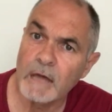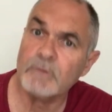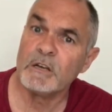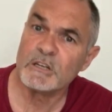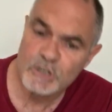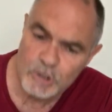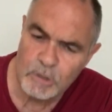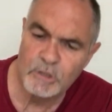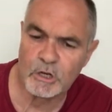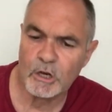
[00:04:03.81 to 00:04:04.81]
And we
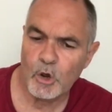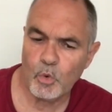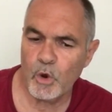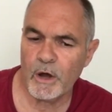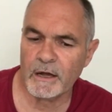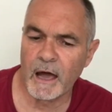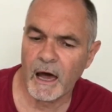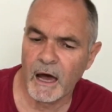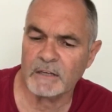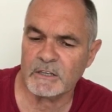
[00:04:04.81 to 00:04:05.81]
should work
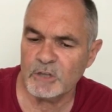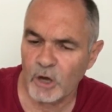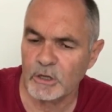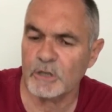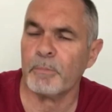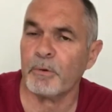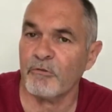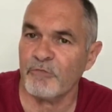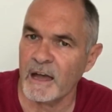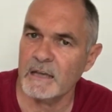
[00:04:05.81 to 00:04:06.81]
hard in order to
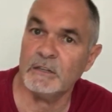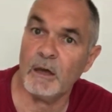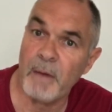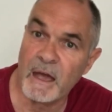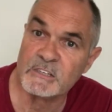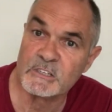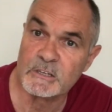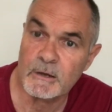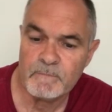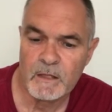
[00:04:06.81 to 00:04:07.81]
provide the best